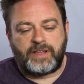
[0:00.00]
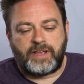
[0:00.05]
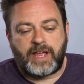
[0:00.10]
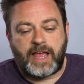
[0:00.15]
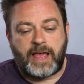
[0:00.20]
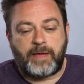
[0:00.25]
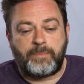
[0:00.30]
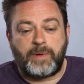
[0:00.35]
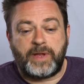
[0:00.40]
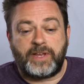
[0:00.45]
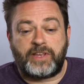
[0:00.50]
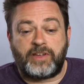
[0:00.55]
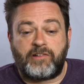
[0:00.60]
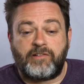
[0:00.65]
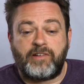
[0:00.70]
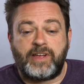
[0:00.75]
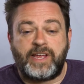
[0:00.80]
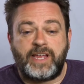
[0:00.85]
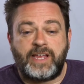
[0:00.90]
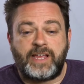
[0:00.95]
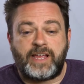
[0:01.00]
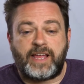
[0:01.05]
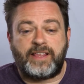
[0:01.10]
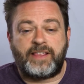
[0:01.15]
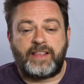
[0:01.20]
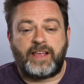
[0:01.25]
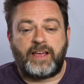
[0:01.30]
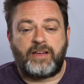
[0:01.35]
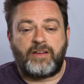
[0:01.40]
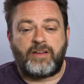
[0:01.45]
I had my degree,
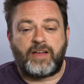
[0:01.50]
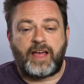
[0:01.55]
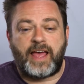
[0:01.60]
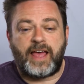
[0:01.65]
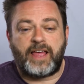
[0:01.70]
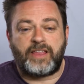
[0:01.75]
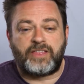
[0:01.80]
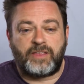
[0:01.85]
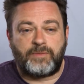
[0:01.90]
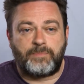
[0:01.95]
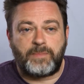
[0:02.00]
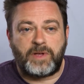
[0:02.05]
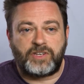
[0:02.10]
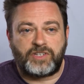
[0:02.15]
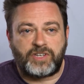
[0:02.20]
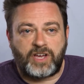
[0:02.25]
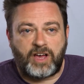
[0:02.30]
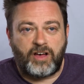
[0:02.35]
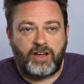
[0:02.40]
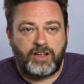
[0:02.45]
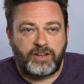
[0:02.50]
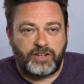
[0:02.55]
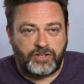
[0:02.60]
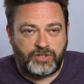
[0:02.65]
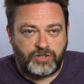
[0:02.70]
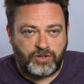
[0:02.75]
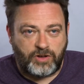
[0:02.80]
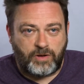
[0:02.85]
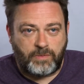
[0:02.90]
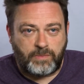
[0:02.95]
and now I had the much harder
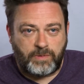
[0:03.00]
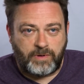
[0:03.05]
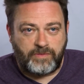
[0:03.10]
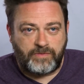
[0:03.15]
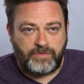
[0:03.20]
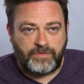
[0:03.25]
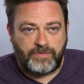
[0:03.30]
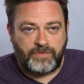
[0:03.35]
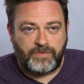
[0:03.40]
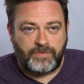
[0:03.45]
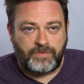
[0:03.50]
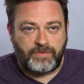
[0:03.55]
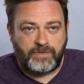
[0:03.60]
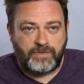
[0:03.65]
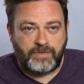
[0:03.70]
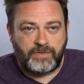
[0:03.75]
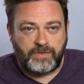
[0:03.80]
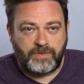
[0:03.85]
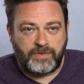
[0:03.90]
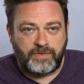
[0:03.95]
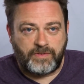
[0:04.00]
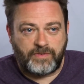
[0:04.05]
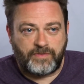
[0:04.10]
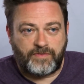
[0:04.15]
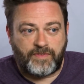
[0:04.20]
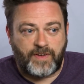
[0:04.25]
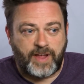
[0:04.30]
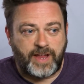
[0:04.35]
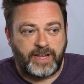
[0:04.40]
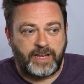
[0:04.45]
job of
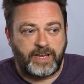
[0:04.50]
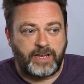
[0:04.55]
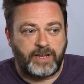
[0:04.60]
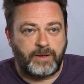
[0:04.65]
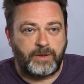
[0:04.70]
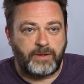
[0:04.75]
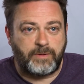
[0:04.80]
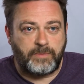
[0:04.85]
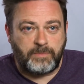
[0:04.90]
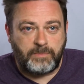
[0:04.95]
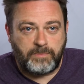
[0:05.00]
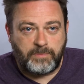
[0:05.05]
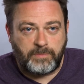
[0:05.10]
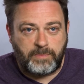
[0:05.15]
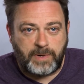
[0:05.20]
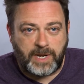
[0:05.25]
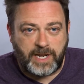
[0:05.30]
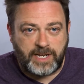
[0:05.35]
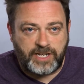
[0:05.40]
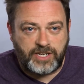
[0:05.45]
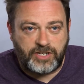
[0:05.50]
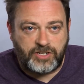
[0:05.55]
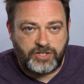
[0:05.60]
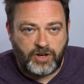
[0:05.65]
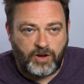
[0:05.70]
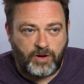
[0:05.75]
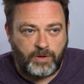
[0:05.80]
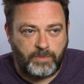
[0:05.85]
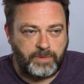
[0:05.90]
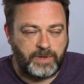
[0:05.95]
finding a bloody
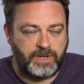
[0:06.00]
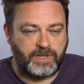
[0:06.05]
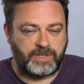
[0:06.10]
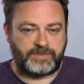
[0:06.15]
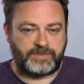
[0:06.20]
job.